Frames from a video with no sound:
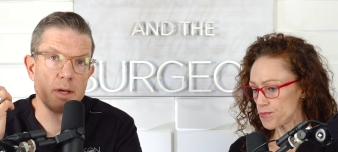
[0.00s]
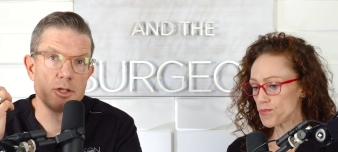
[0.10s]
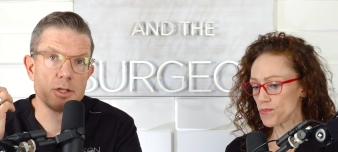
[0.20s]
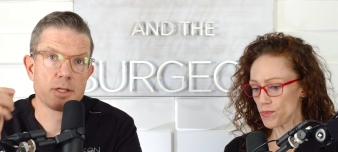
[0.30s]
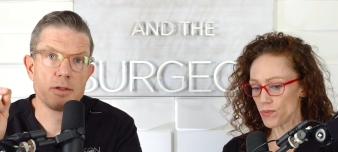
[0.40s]

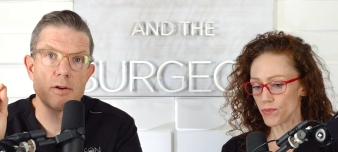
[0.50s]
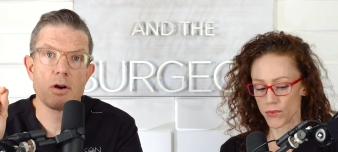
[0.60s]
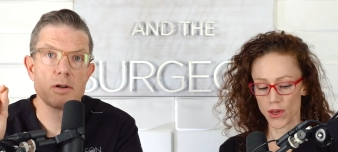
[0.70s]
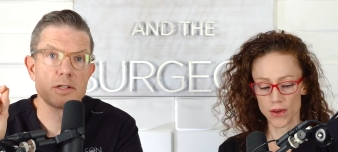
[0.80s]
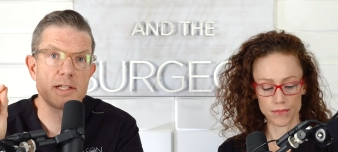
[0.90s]
Speaker 1: patients, and there
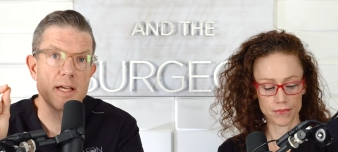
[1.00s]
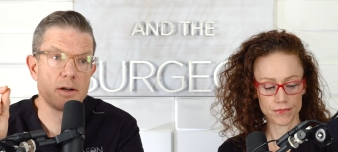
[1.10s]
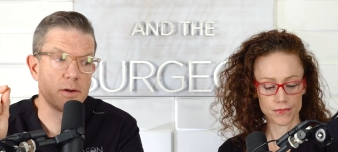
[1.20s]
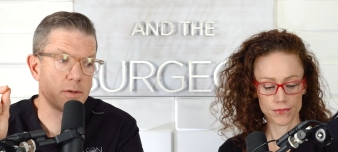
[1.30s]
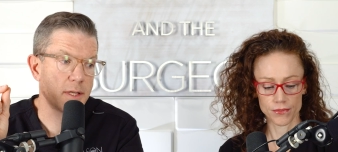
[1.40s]
are yeah.
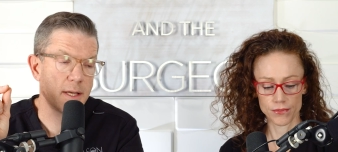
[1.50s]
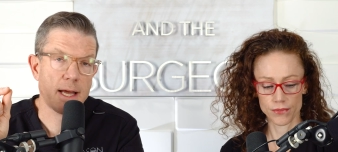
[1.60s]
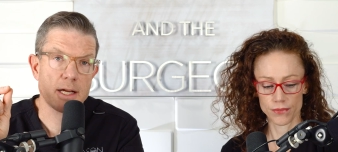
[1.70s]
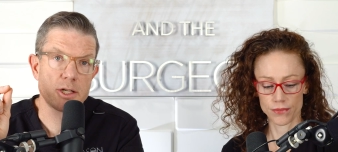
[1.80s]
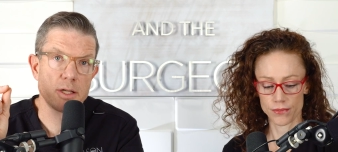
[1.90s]
centers that
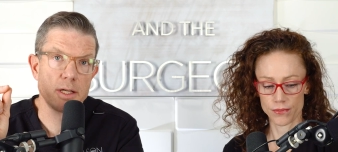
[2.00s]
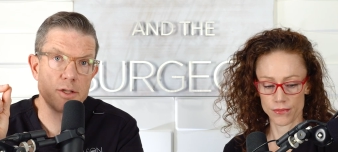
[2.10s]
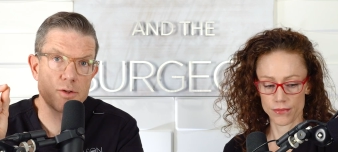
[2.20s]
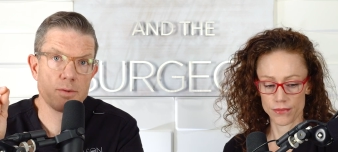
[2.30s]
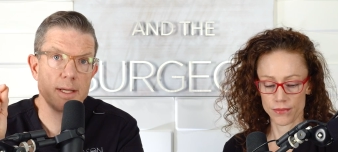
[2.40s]

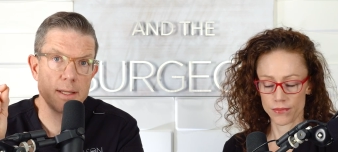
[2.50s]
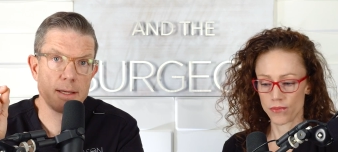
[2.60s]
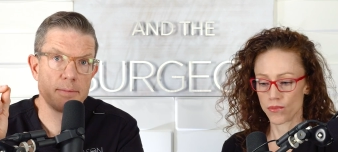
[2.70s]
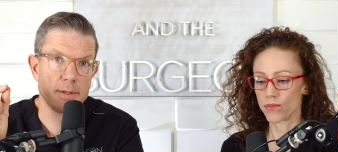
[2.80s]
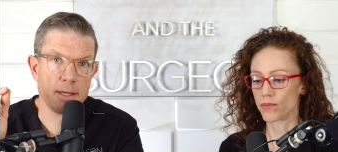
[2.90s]
actually treat
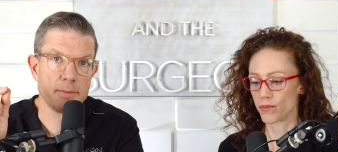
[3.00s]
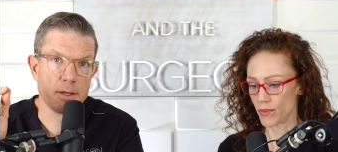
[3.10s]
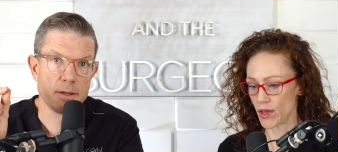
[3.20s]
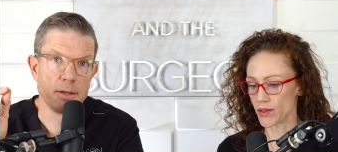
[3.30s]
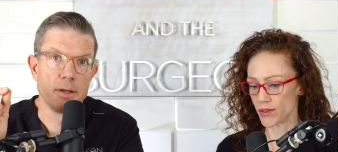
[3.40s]

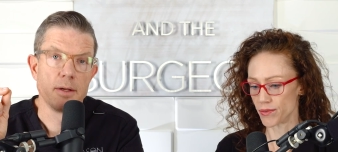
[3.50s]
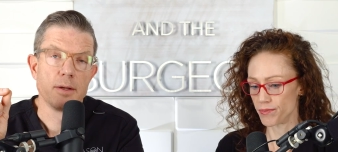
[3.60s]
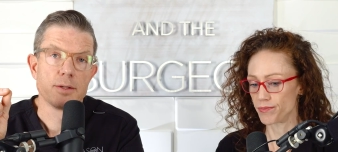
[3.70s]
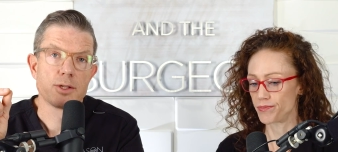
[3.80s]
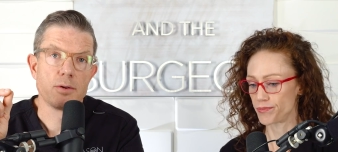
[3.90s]
lymphedema. Yes.
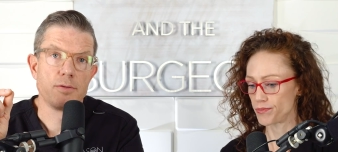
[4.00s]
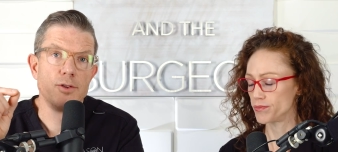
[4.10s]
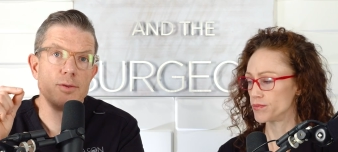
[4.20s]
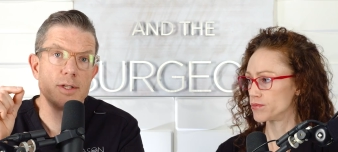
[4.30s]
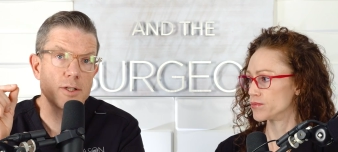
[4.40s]
So
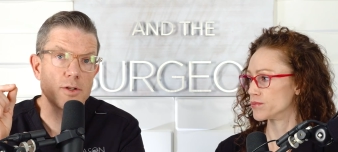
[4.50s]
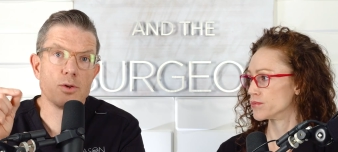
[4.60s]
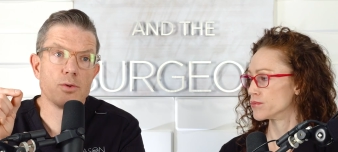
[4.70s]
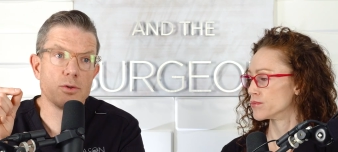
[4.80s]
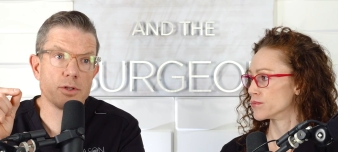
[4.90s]
if you just
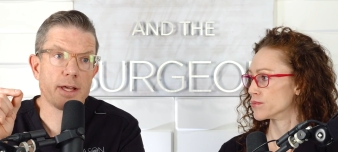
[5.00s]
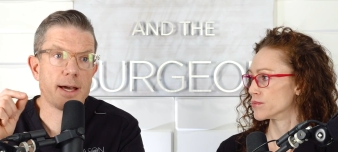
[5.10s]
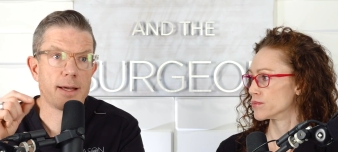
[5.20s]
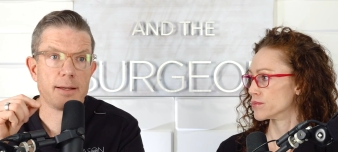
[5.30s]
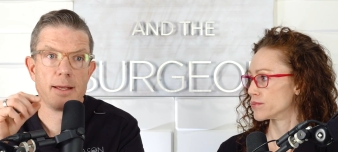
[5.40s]
Google
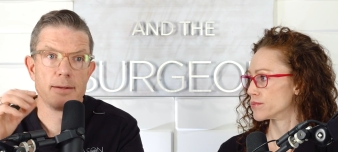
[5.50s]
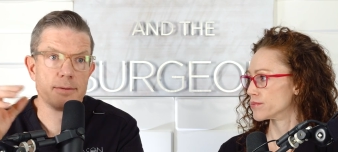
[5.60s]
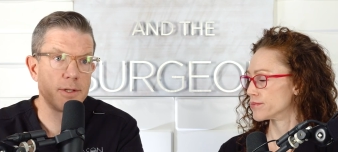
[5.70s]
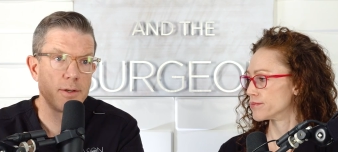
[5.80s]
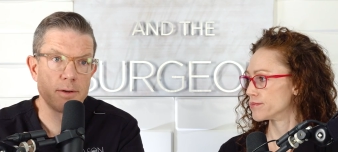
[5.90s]
that
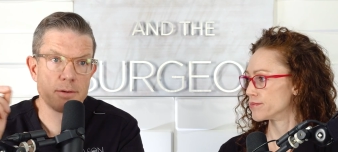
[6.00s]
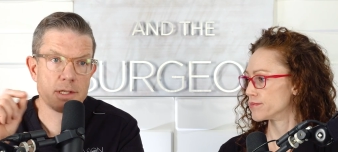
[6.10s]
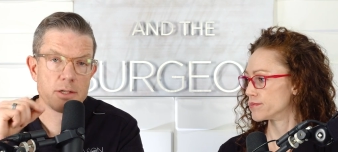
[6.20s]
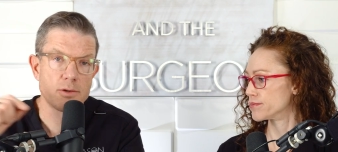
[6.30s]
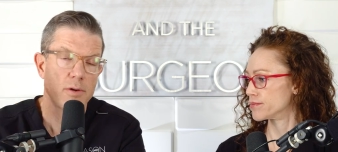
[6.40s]
into your
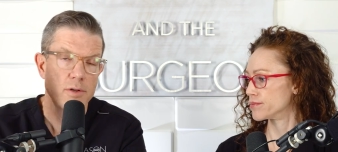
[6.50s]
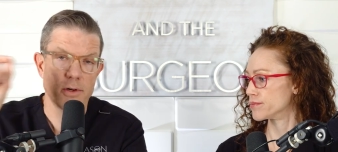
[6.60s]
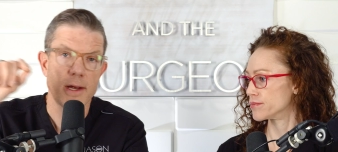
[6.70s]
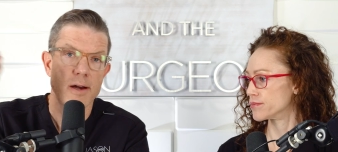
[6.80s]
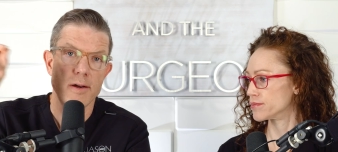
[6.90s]
center or
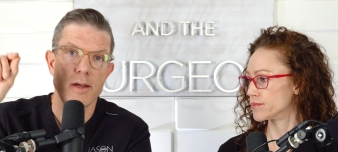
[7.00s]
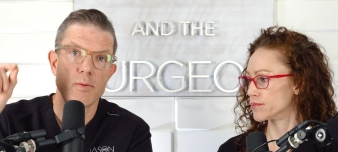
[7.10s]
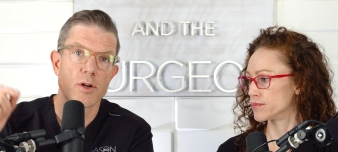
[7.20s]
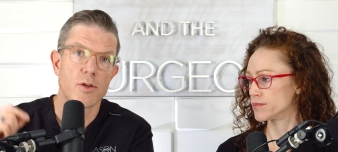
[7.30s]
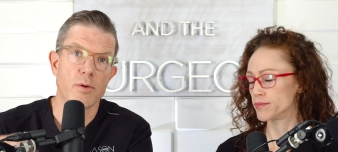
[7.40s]
your area
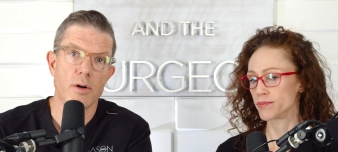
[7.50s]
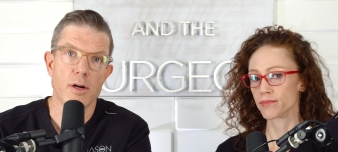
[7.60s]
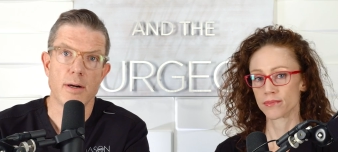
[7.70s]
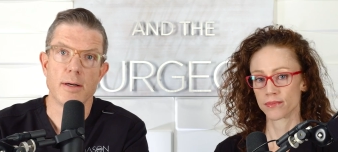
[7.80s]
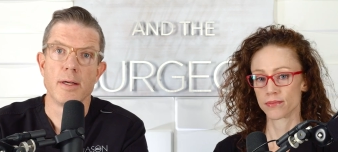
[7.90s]
where you
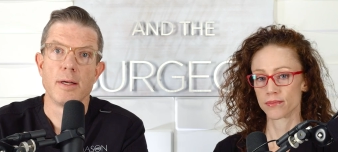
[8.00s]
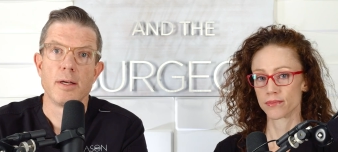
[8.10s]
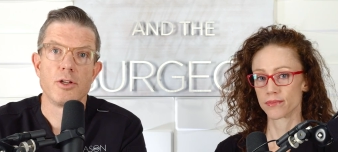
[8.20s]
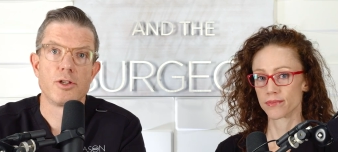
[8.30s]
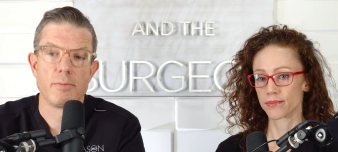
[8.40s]
are,
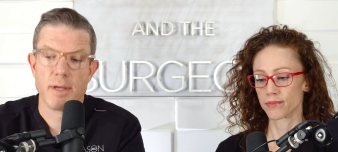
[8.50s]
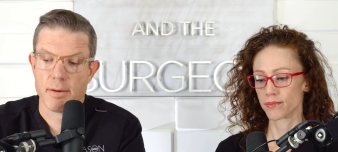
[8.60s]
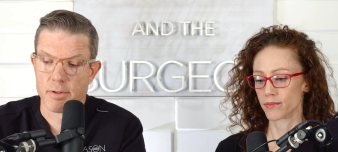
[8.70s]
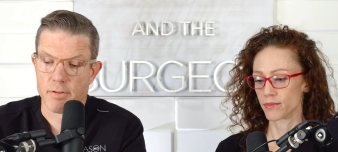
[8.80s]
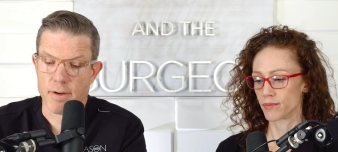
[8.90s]
you should be
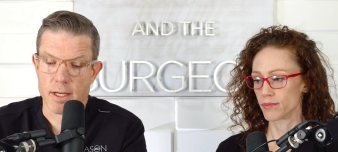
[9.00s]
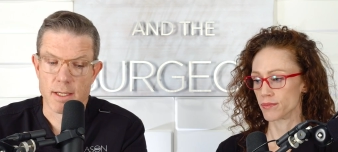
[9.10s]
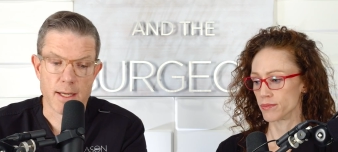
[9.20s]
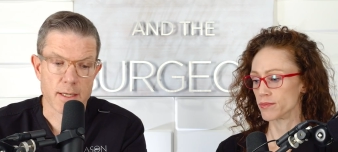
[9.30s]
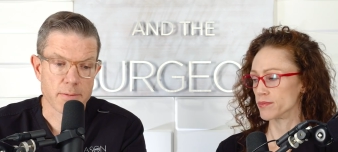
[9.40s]
able to find
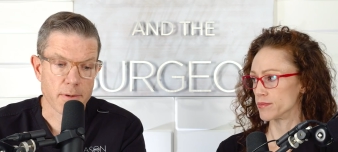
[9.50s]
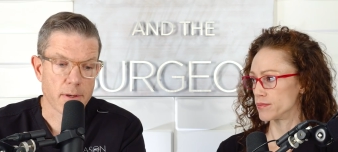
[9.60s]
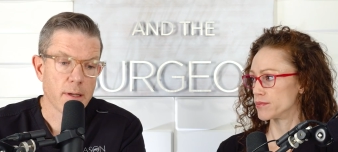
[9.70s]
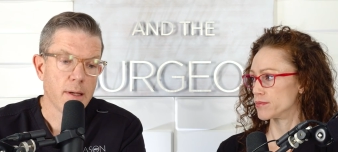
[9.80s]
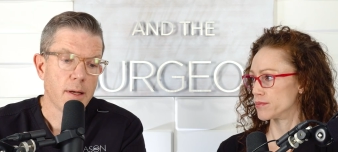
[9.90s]
an
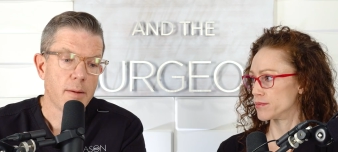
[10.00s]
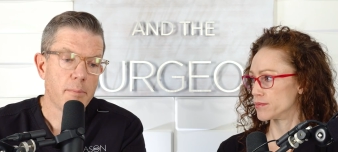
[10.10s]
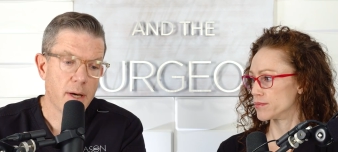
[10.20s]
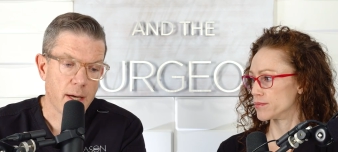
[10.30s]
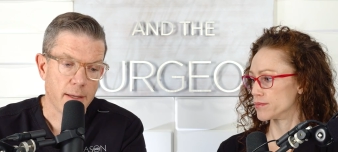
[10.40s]
expert.
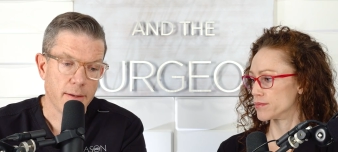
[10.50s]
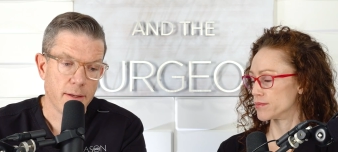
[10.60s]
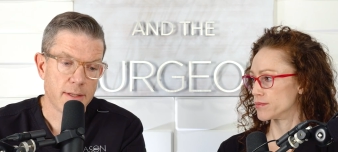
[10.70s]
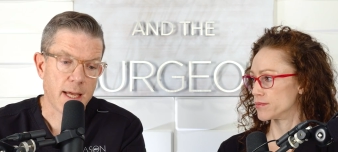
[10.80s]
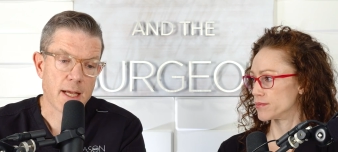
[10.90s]
But
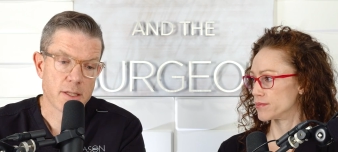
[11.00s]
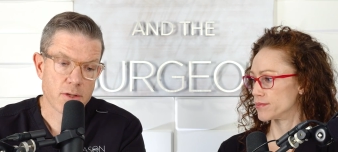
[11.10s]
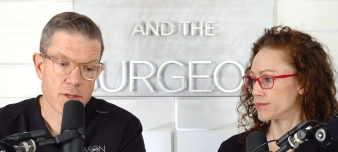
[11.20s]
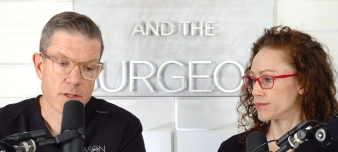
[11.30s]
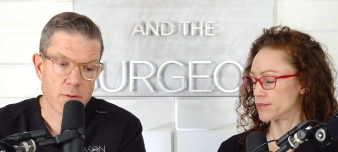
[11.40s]
to
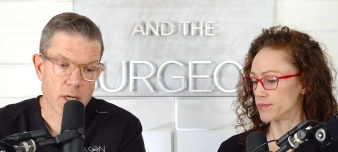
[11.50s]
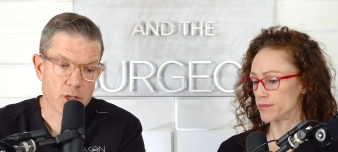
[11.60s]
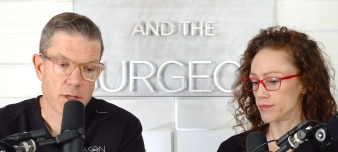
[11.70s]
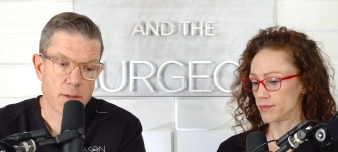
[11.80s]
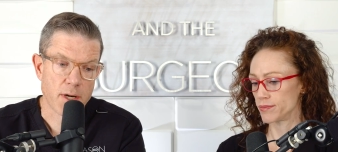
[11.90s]
answer this
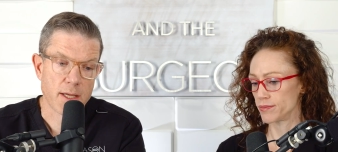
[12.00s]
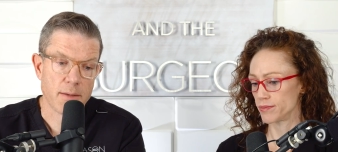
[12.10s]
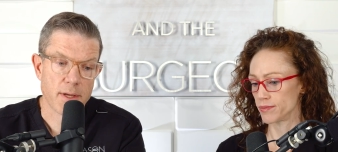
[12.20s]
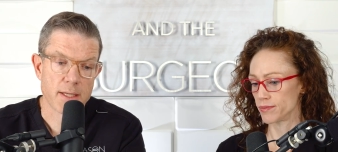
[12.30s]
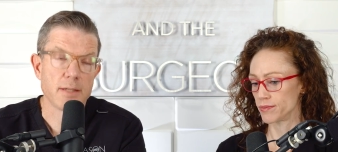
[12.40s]
question, a
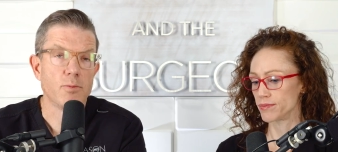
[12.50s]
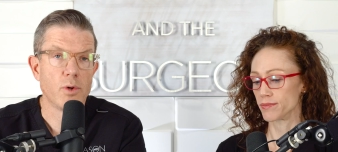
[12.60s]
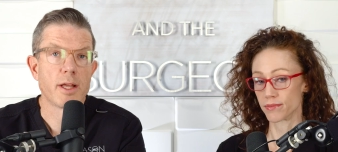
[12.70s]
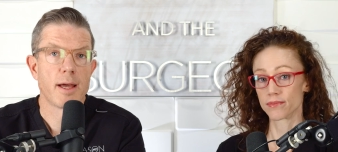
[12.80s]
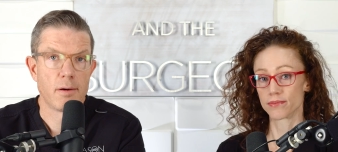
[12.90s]
brachioplasty
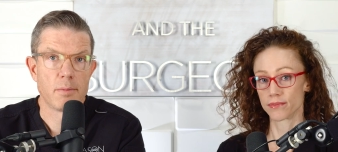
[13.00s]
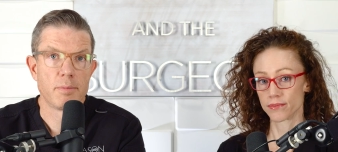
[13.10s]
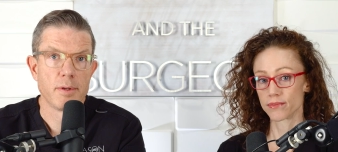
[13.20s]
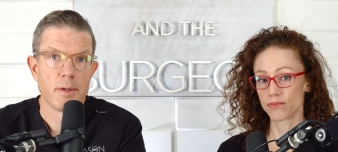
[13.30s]
would help,